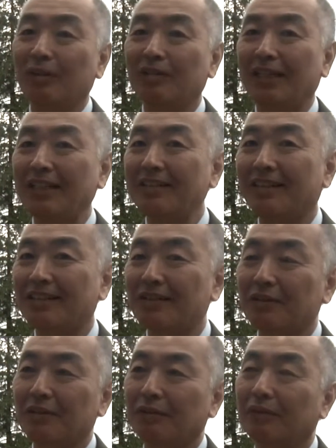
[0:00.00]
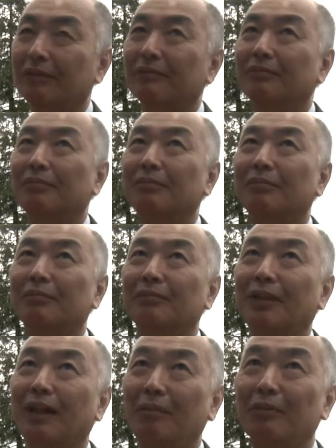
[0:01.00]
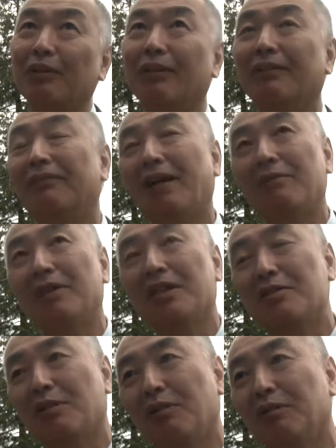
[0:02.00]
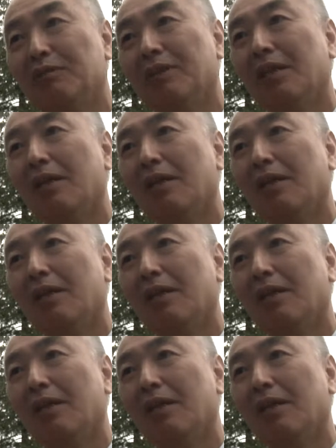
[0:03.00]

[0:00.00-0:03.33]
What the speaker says: crisis happened 5 years ago,